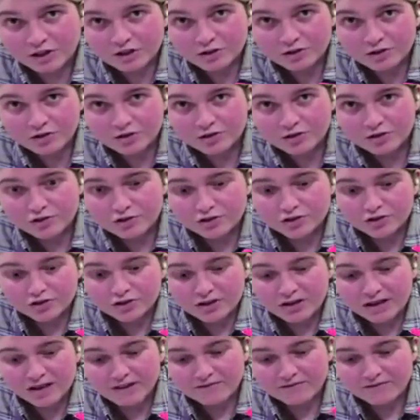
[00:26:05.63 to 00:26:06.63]
you
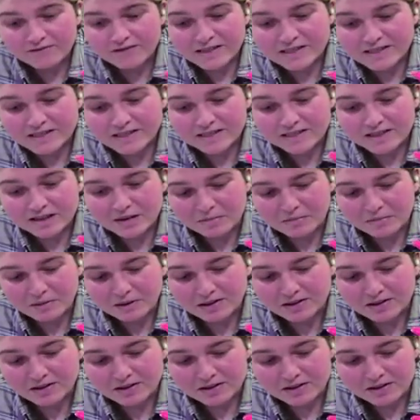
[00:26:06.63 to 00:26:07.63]
should invest in them
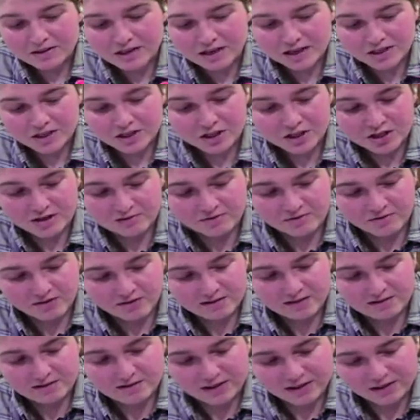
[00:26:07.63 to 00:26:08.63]
because they're actually
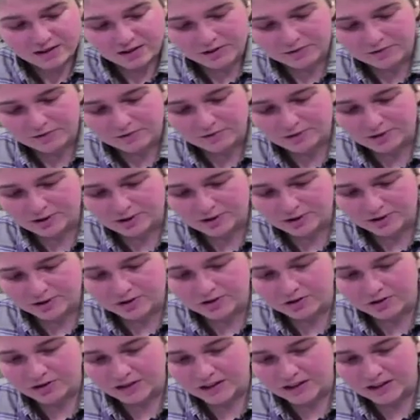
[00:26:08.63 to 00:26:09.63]
really, really good for
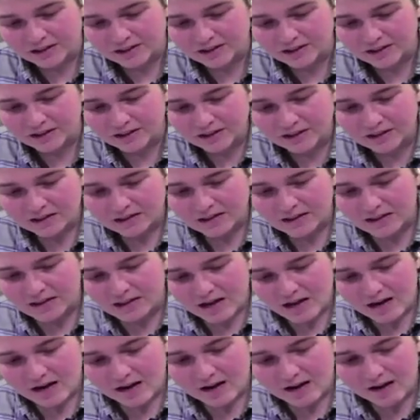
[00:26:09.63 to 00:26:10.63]
cooking.
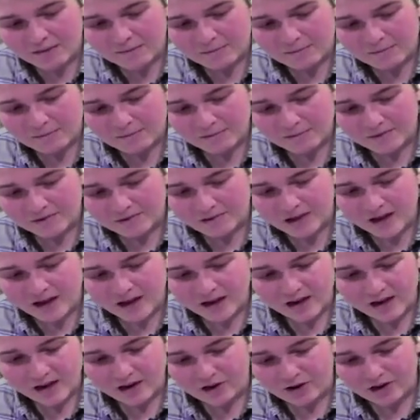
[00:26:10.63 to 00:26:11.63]

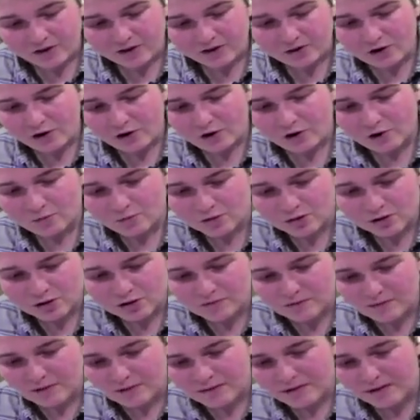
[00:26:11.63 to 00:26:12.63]
They are
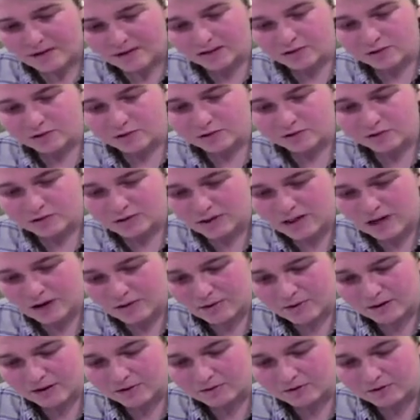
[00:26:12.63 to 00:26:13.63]
almost my main tool now
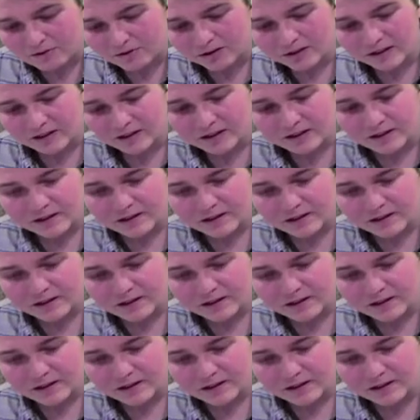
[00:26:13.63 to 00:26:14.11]
when I'm cooking.